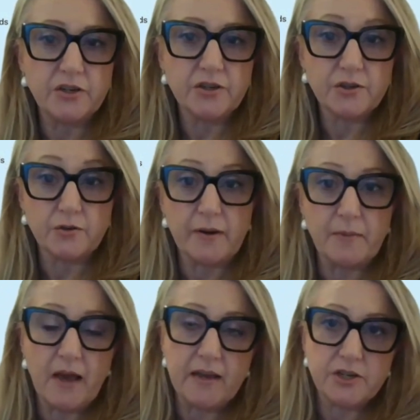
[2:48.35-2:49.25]
to
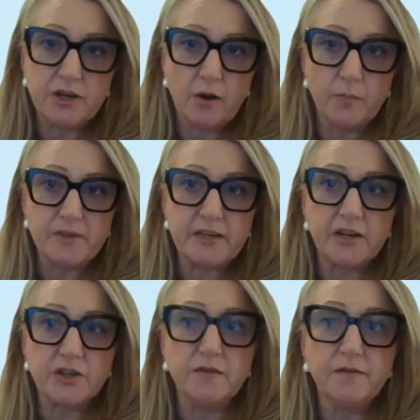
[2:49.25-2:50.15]
streamline child
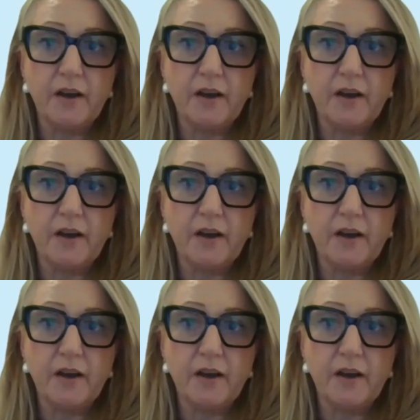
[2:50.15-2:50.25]
protection